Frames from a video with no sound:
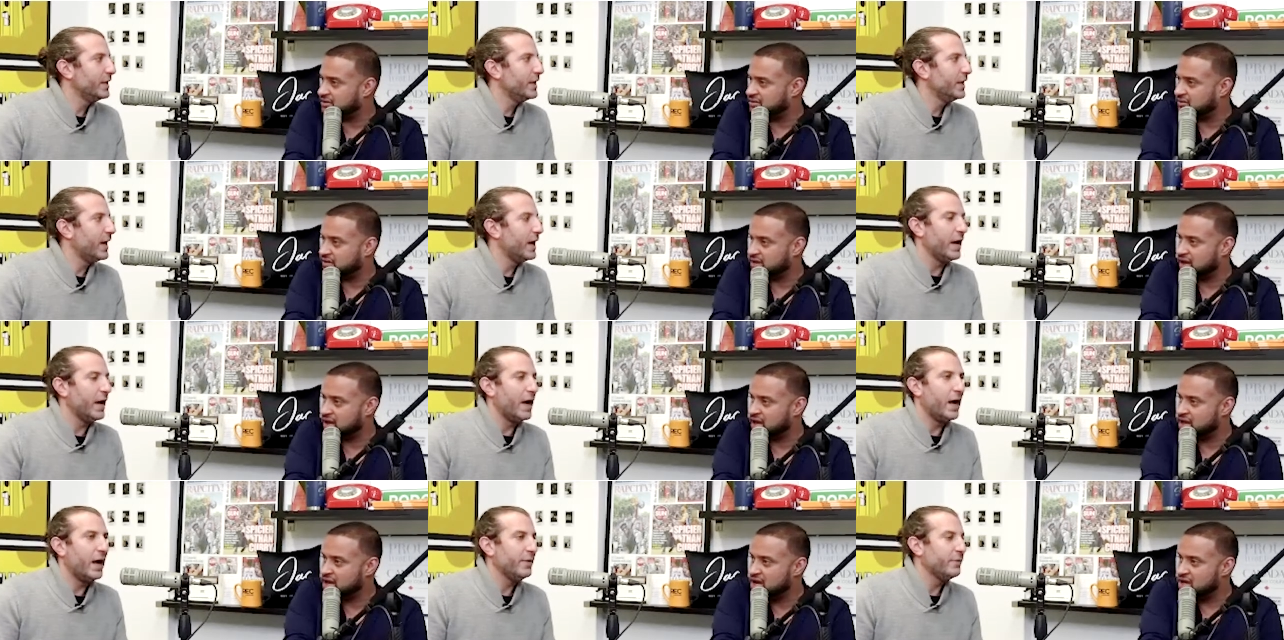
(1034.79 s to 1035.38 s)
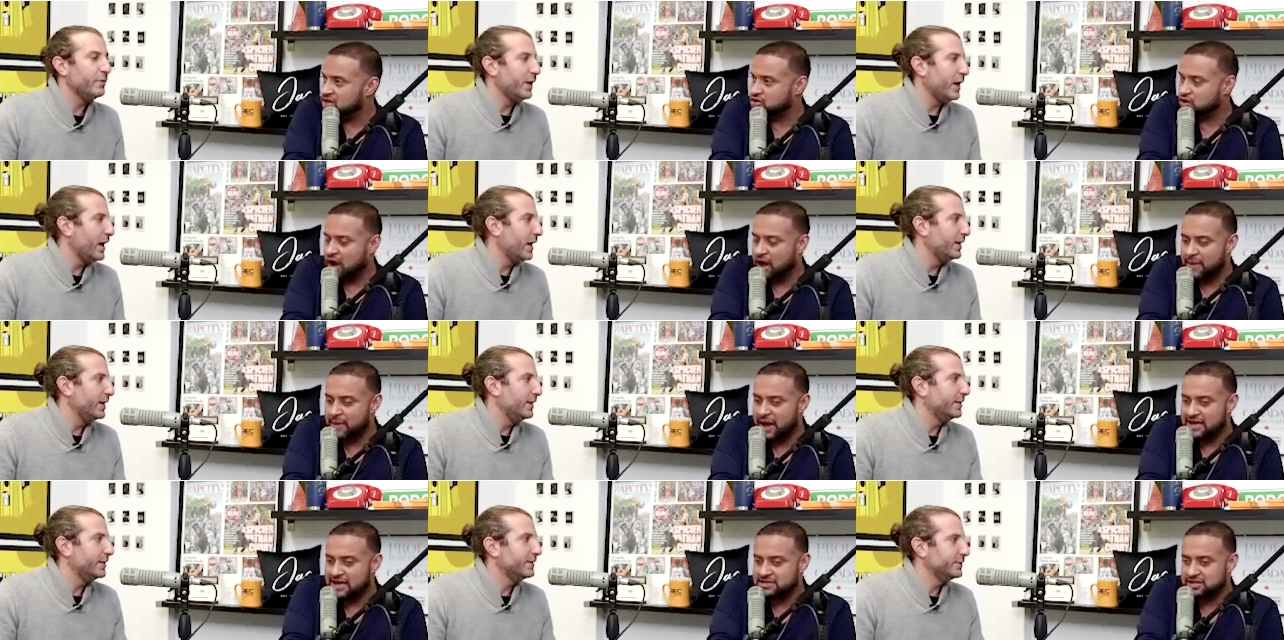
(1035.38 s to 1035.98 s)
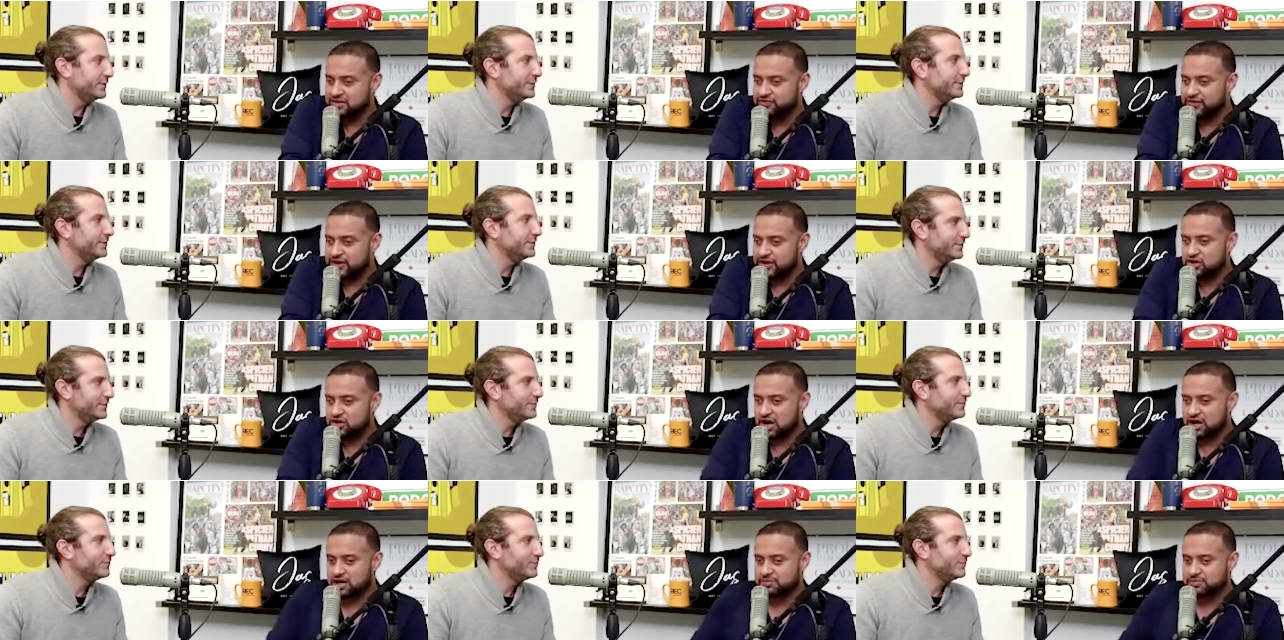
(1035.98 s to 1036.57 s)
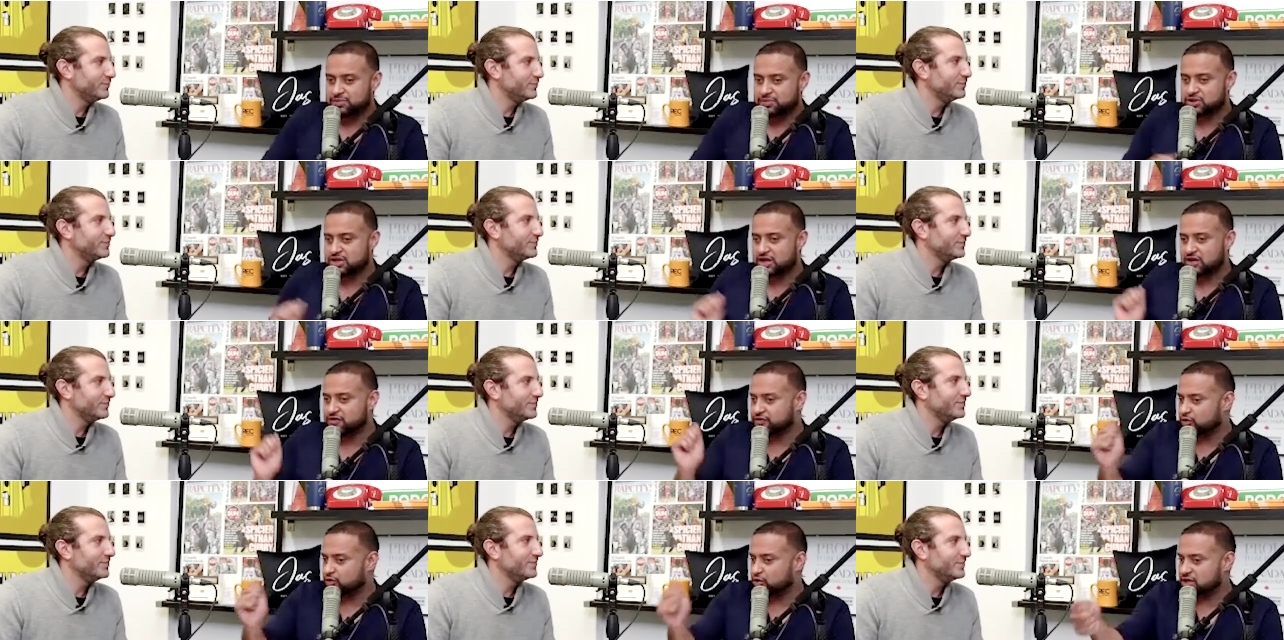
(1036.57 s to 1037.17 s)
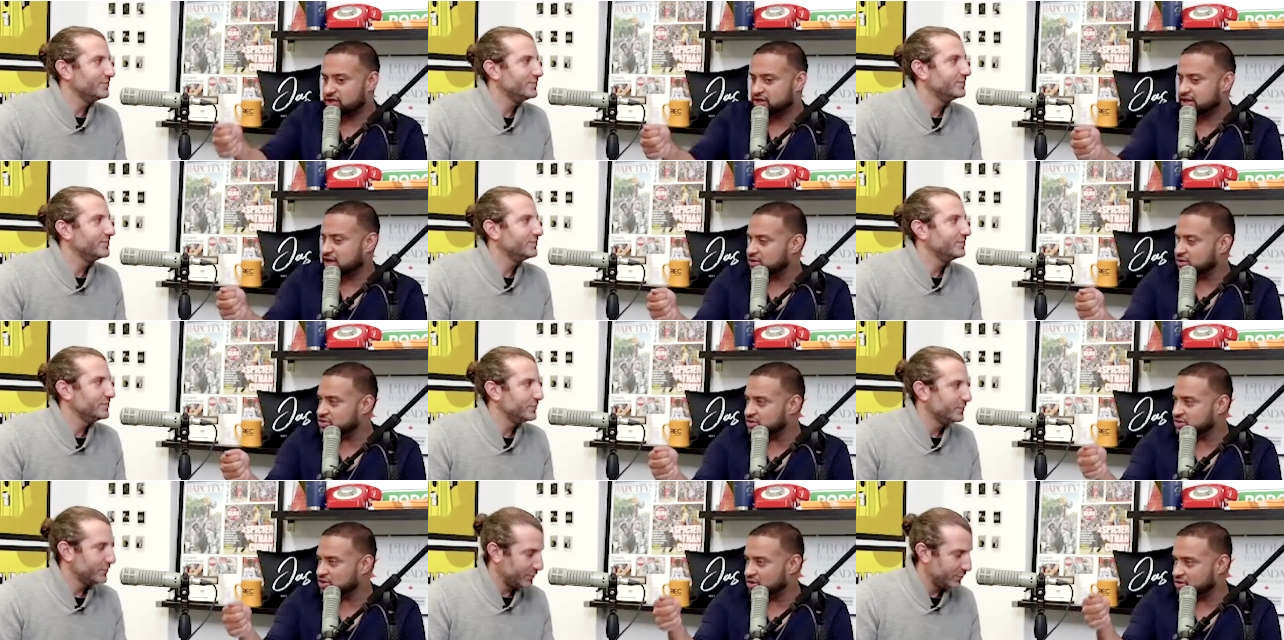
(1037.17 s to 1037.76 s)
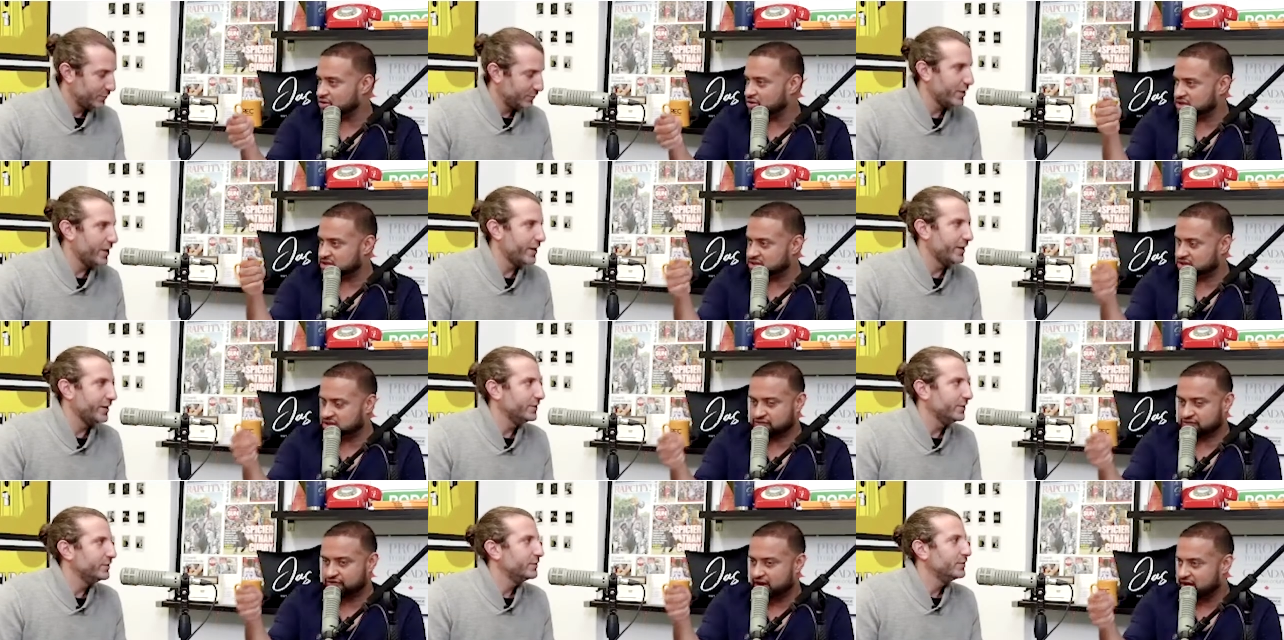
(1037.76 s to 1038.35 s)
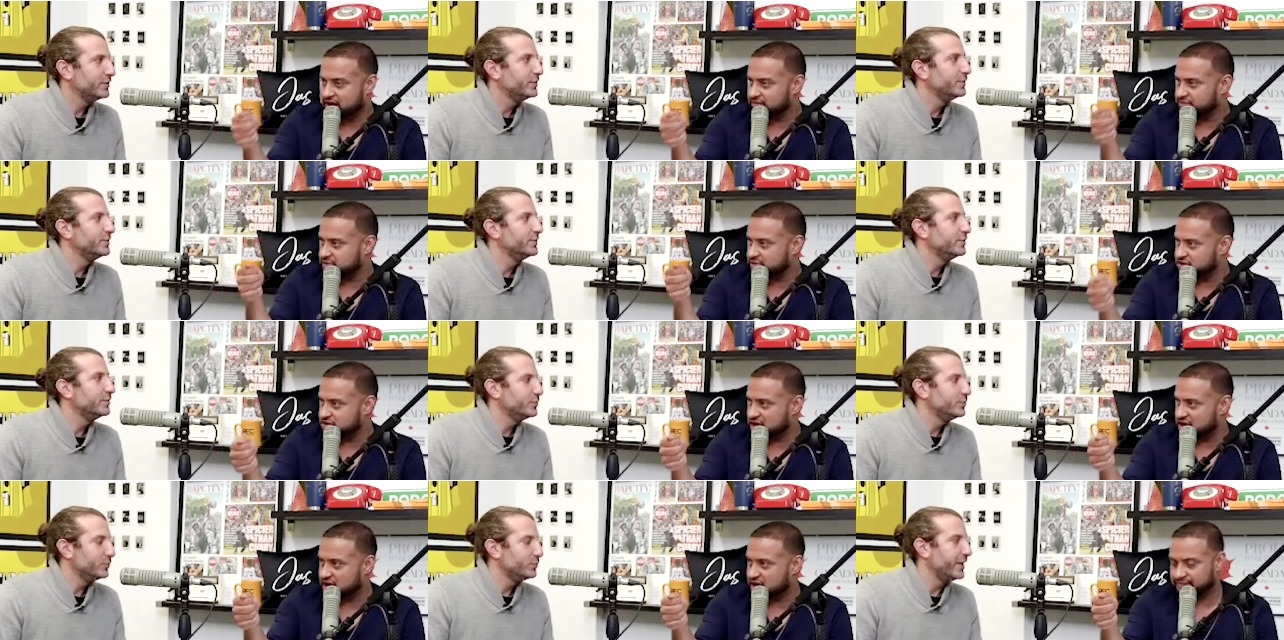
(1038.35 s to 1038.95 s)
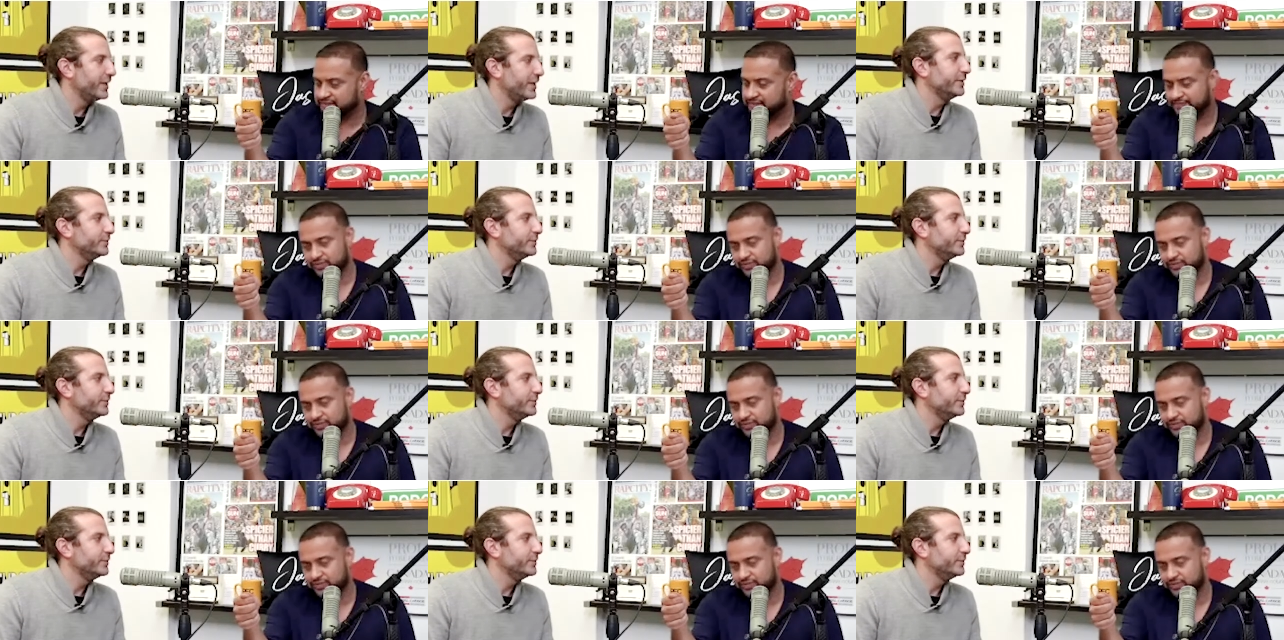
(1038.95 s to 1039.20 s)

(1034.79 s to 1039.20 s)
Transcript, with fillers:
Speaker 1: Okay. I, I w- so I'm as an investor, I'm going to put down forty thousand dollars because it's five percent. Right.